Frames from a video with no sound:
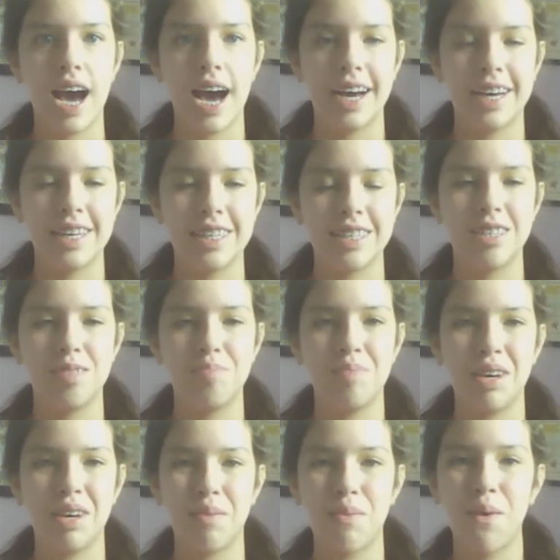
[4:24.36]
I
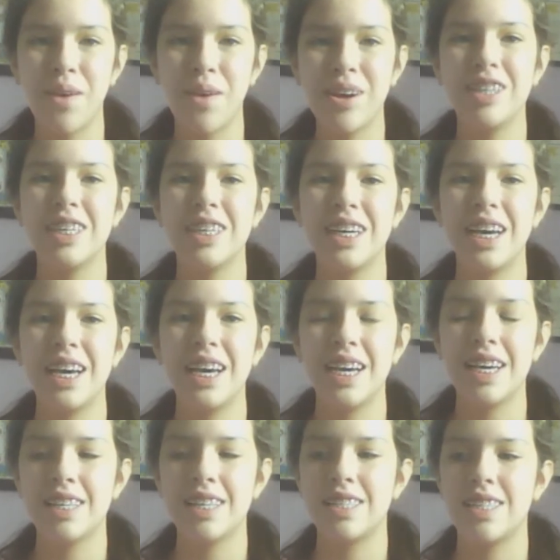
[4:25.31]
speak
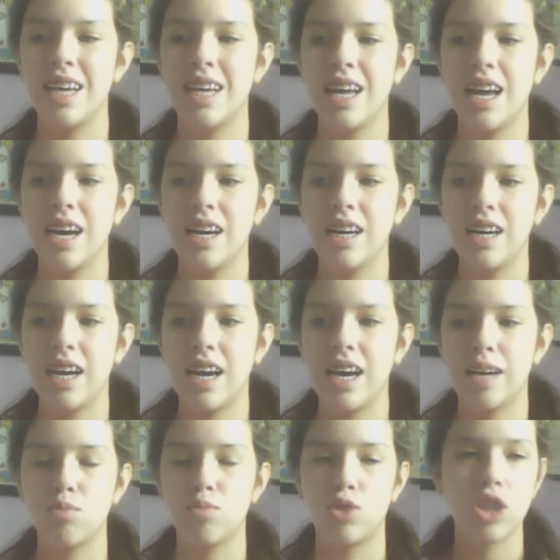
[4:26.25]
Portuguese
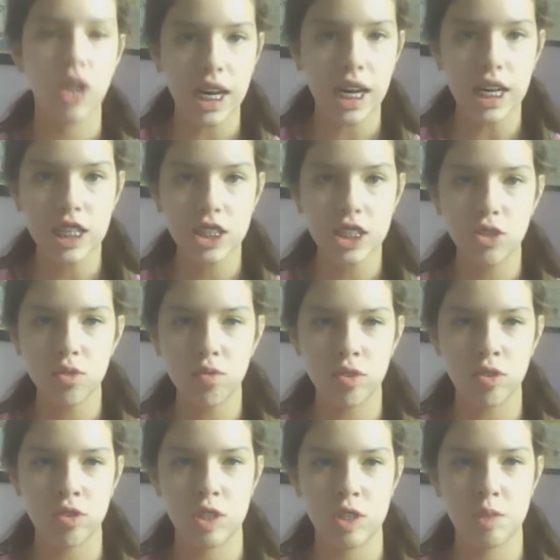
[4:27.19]
and I'm trying
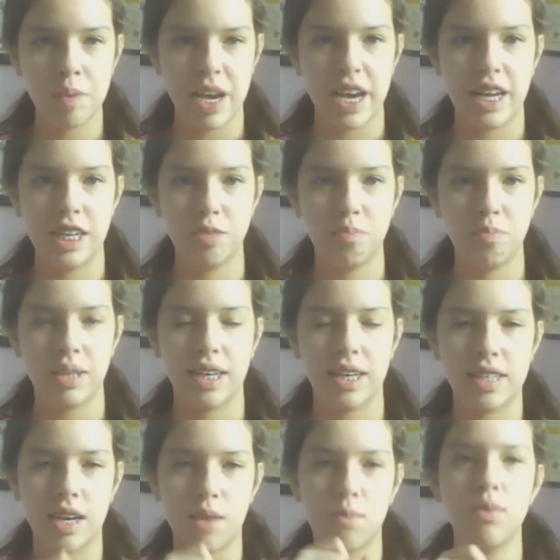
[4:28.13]
to learn Spanish
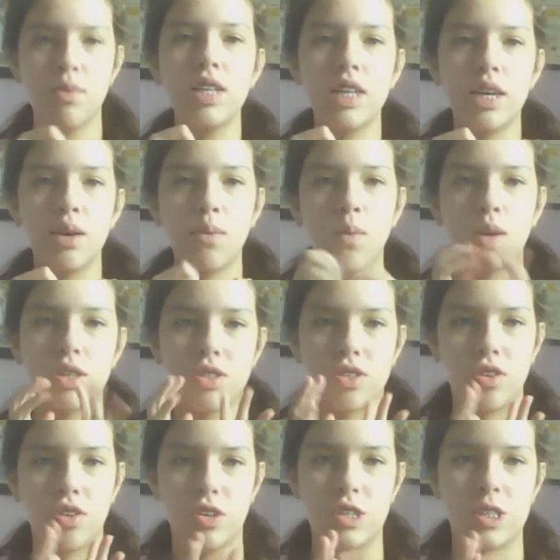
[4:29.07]
because I really want
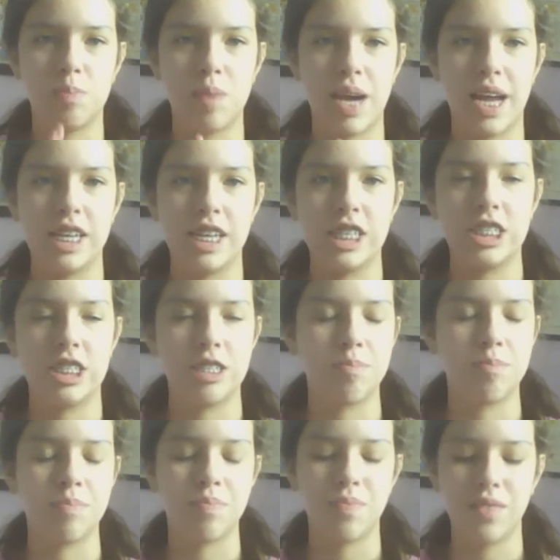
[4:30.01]
to learn Spanish.
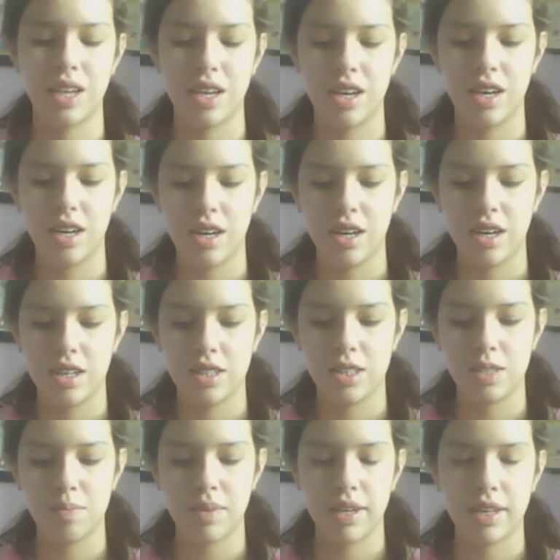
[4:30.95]

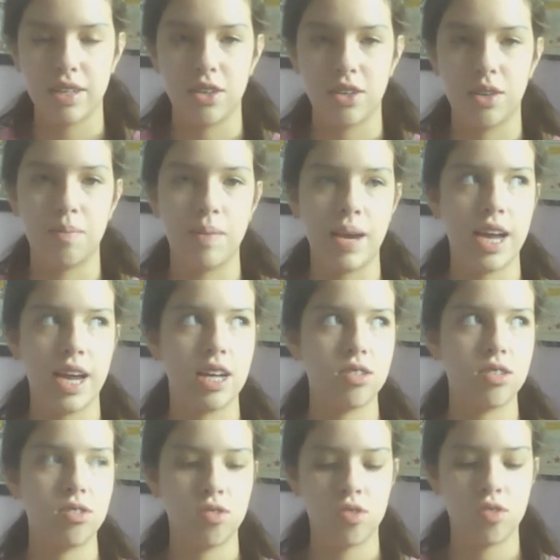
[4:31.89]
Mm-hmm.
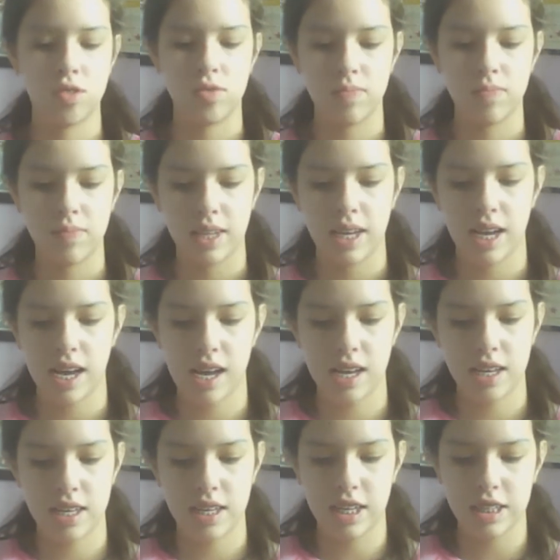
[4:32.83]
And
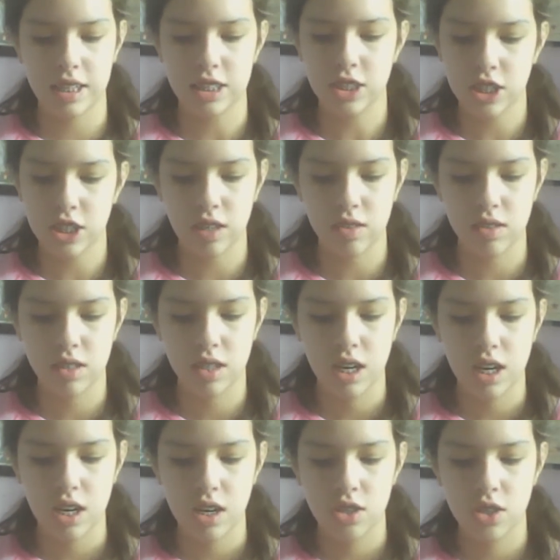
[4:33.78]
English.
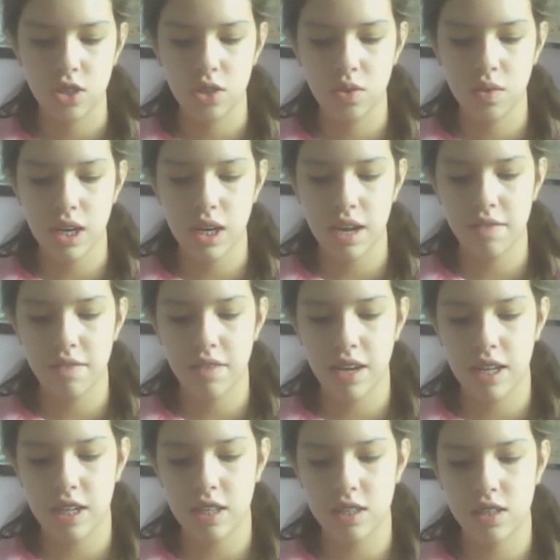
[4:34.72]
Do you
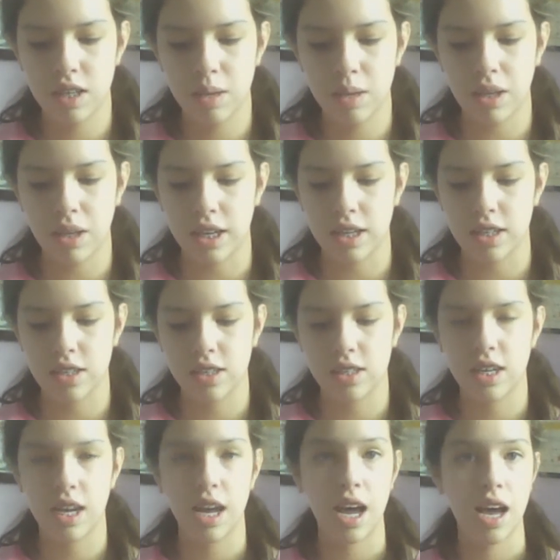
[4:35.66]
have any
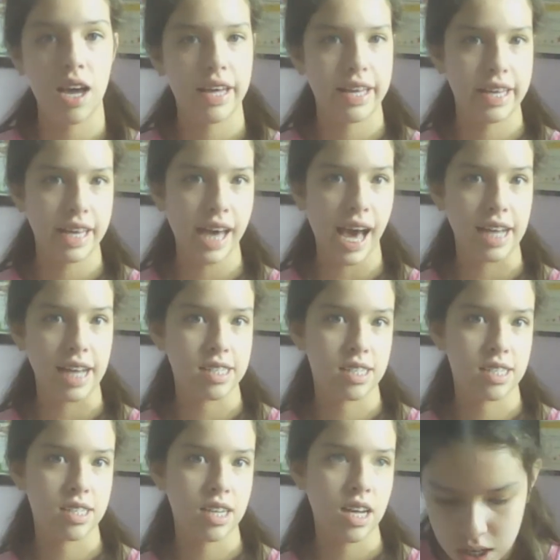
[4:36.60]
siblings? Yes.
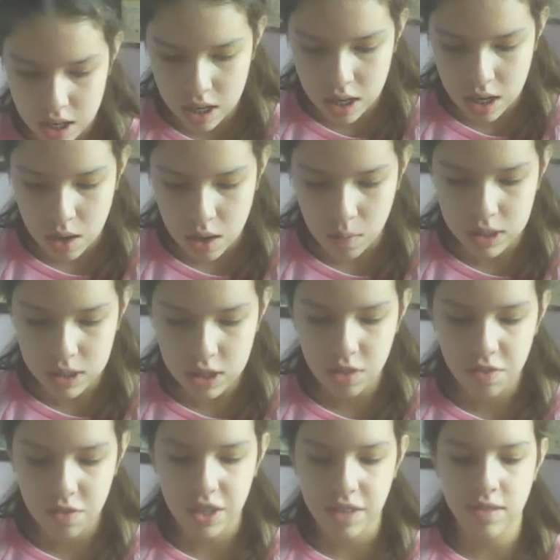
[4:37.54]
What's
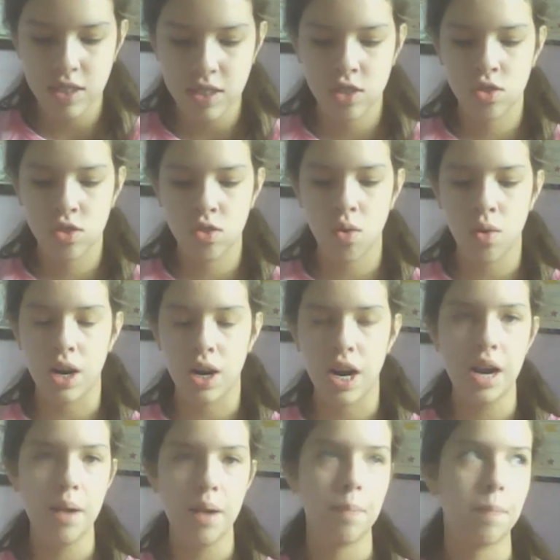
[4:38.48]
your favorite
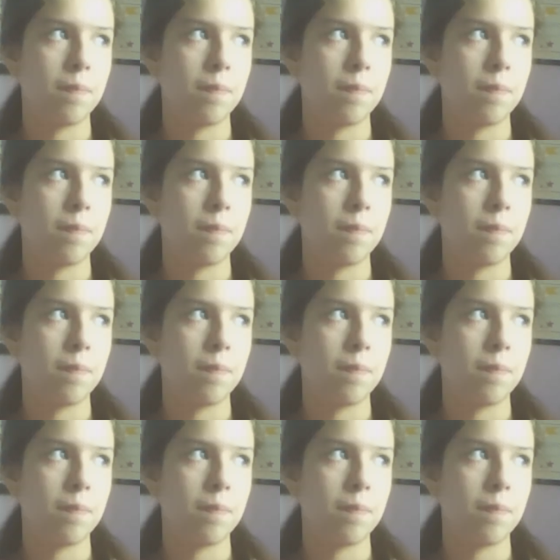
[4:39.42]
store?